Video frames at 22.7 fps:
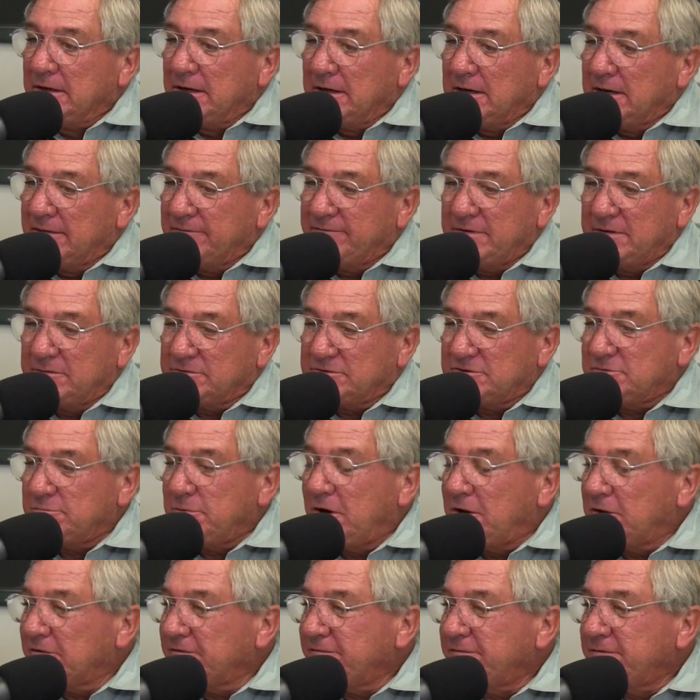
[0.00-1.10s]
Uh, if it was
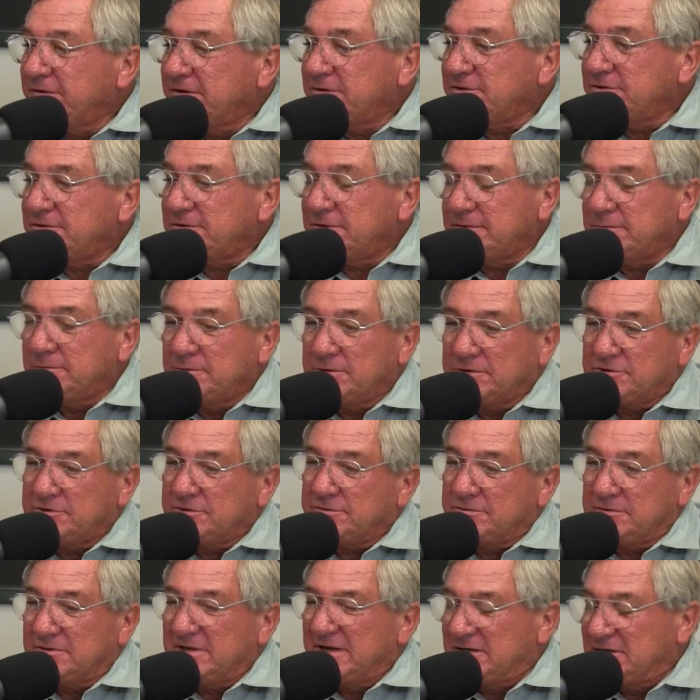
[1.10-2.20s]
smaller fish, which
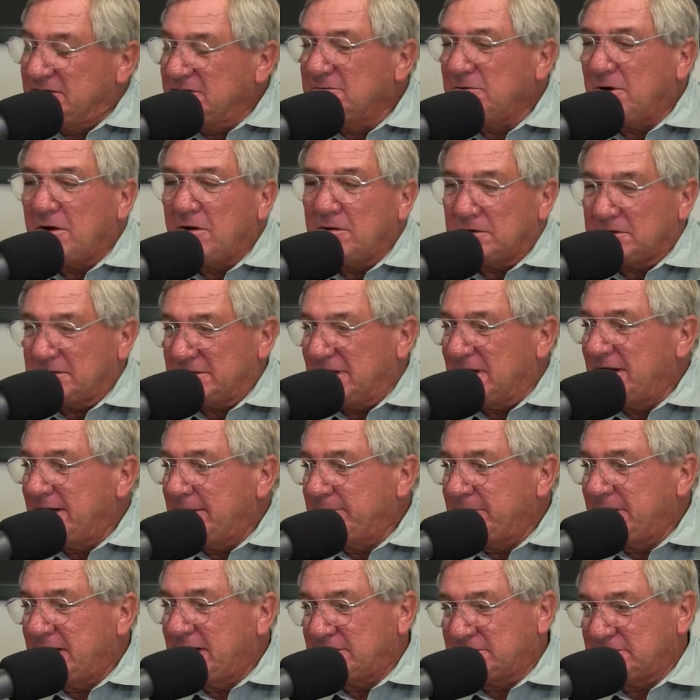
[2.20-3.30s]
they do all the time
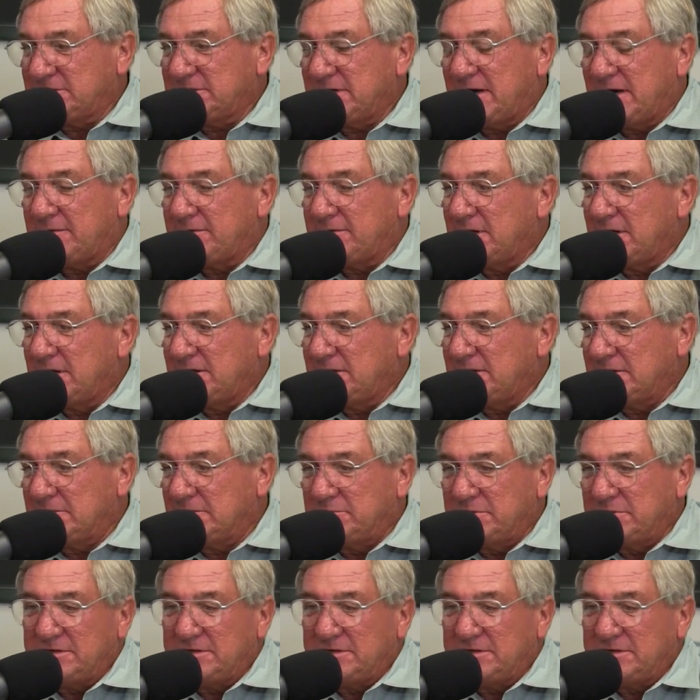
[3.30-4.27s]
down south, Huntington Beach,